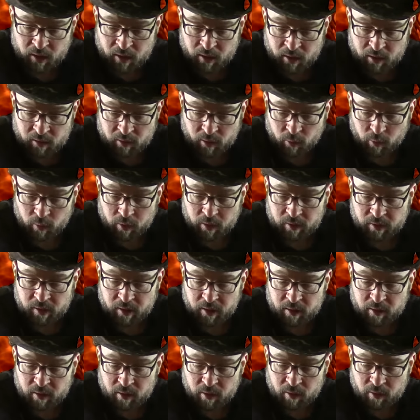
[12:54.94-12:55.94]
So what does
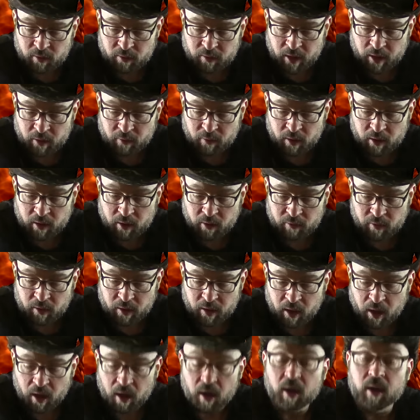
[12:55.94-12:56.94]
he do? They run over
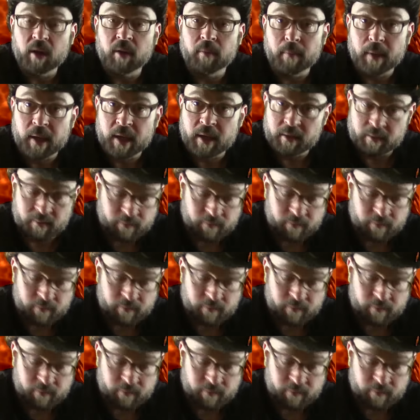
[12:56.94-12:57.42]
and hug me.